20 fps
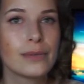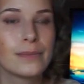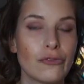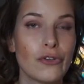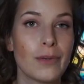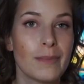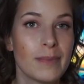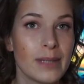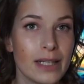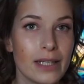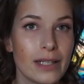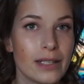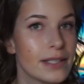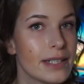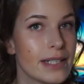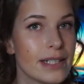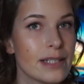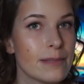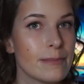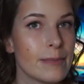For me,
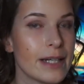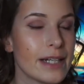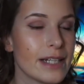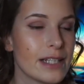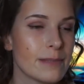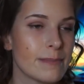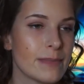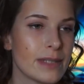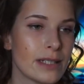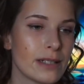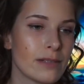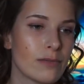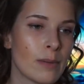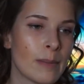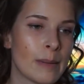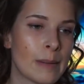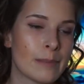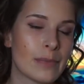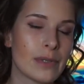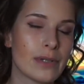this makes me
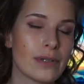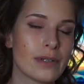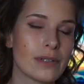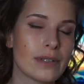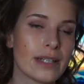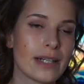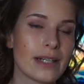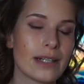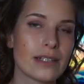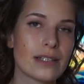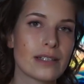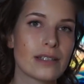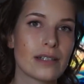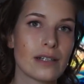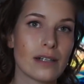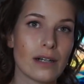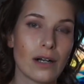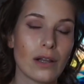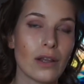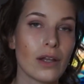remember things
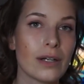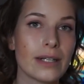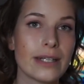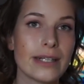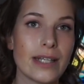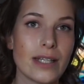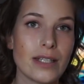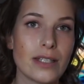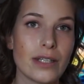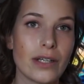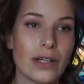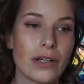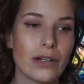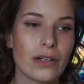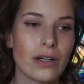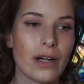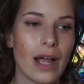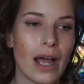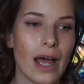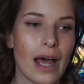a lot easier,